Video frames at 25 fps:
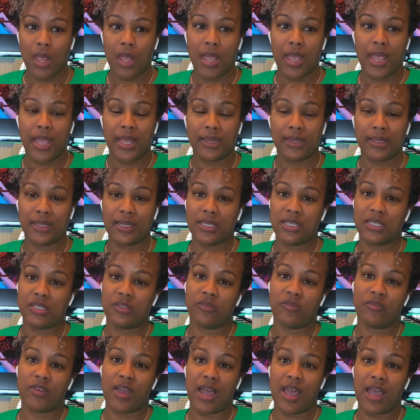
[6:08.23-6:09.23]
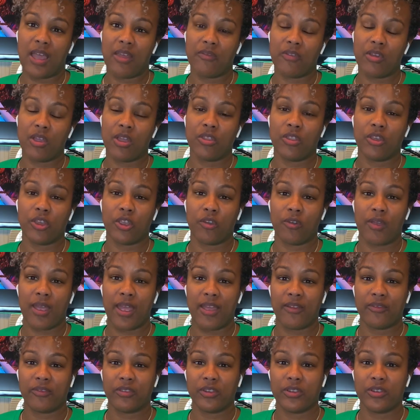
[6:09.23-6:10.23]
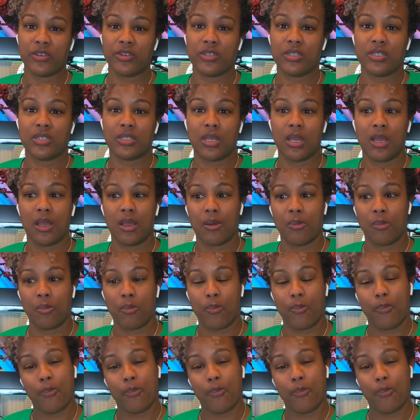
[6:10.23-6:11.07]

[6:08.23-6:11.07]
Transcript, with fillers: at least five other crafters um,